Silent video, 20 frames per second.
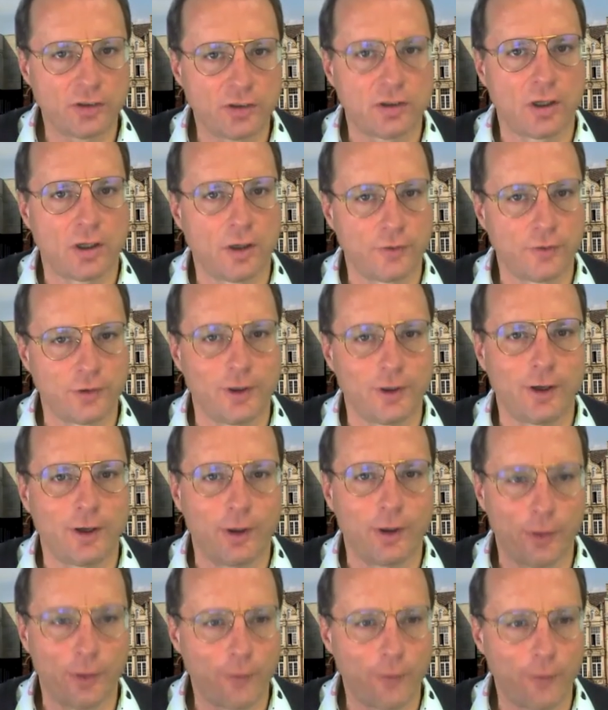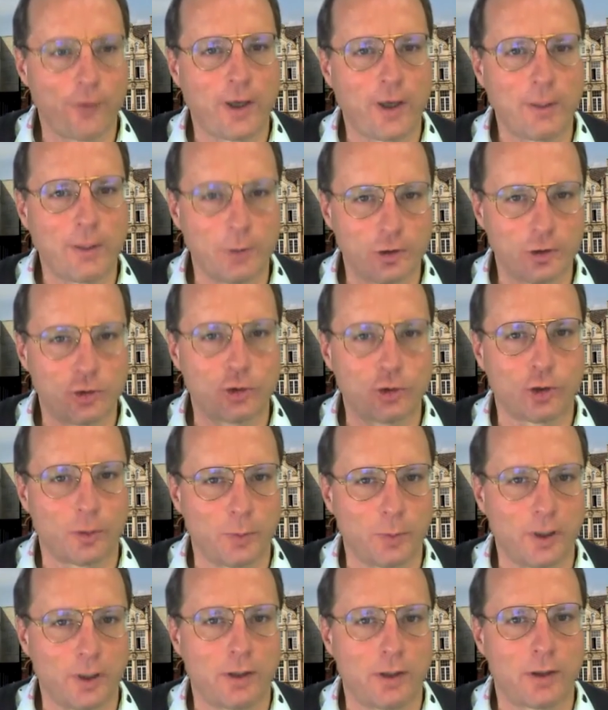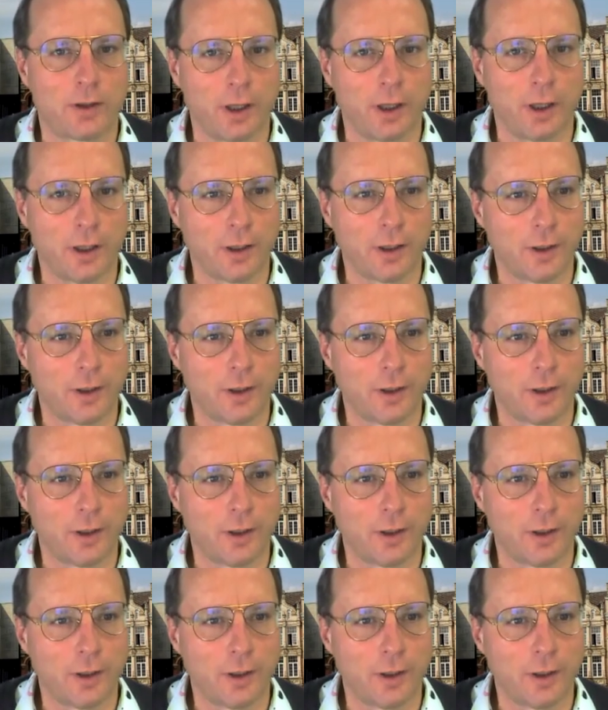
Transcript: after the famous sugar beet thing.